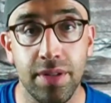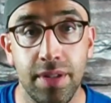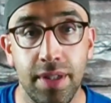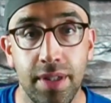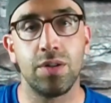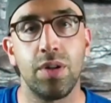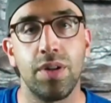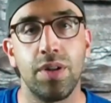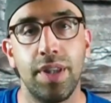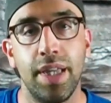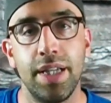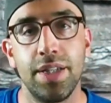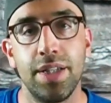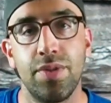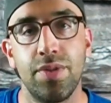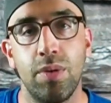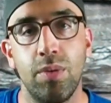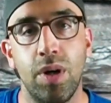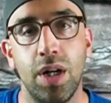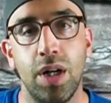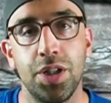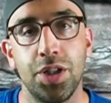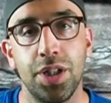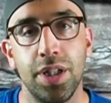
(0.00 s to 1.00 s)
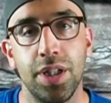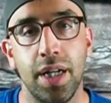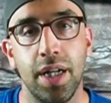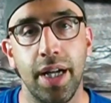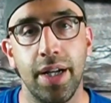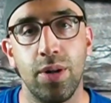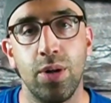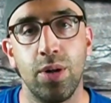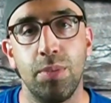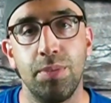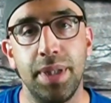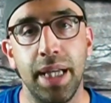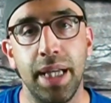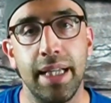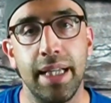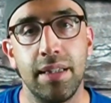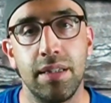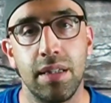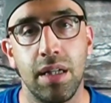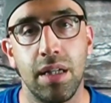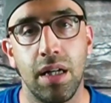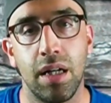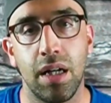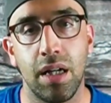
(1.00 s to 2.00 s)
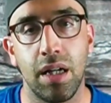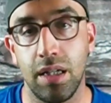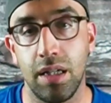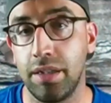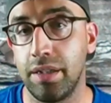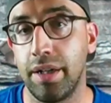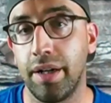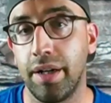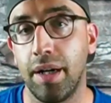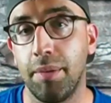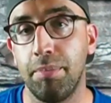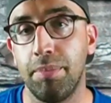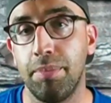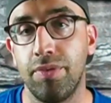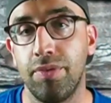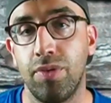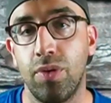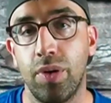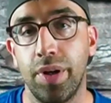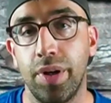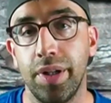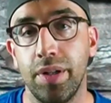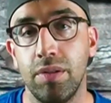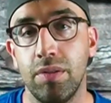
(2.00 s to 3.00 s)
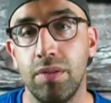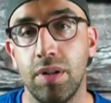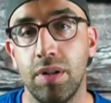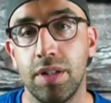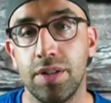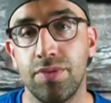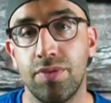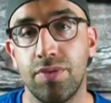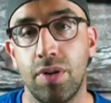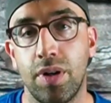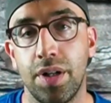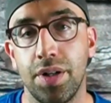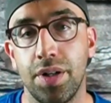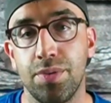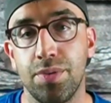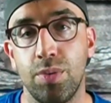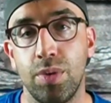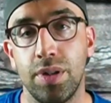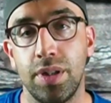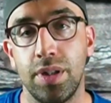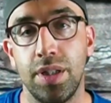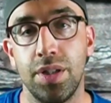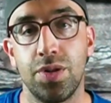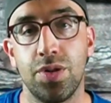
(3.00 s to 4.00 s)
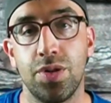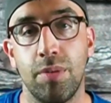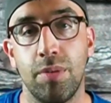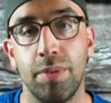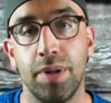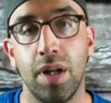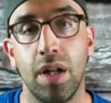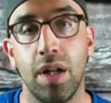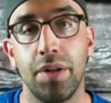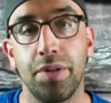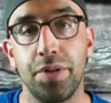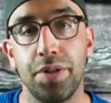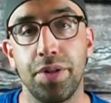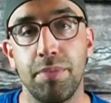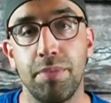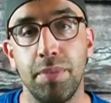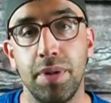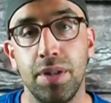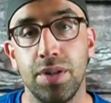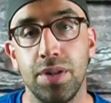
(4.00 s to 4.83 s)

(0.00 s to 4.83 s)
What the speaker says: So thanks for watching. I hope that cleared it up for you as far as what these terminologies mean.